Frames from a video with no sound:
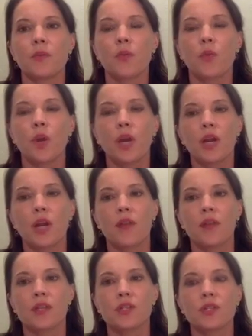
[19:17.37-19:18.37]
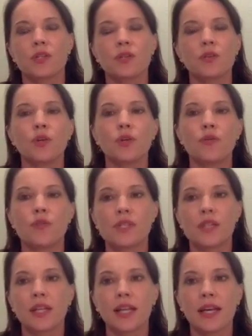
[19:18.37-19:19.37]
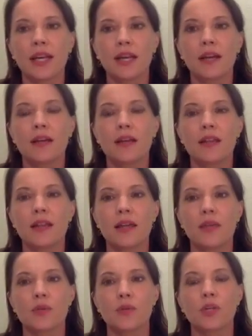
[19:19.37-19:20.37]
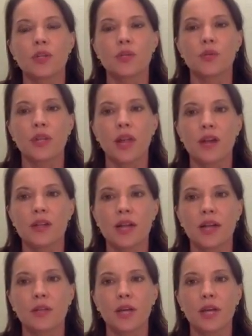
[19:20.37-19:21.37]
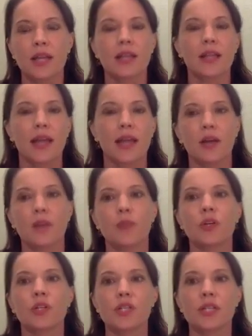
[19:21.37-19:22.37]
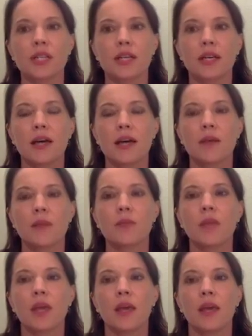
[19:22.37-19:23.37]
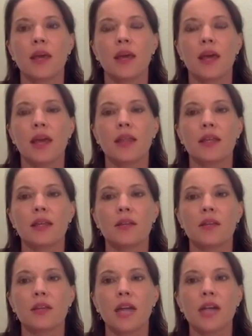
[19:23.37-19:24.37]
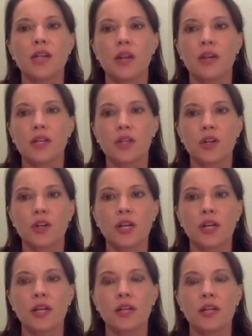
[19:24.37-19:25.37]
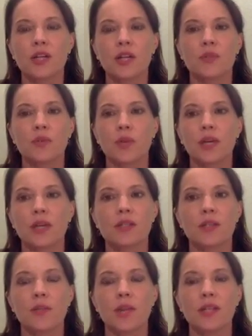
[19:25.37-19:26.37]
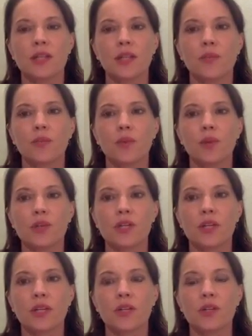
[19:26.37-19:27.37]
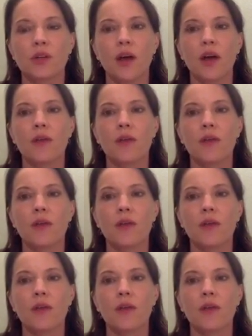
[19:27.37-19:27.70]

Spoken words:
working on this new facility that was purchased with CARES Act money that the county purchased. And the Cache County attorney, James Swink, is an amazing person. And so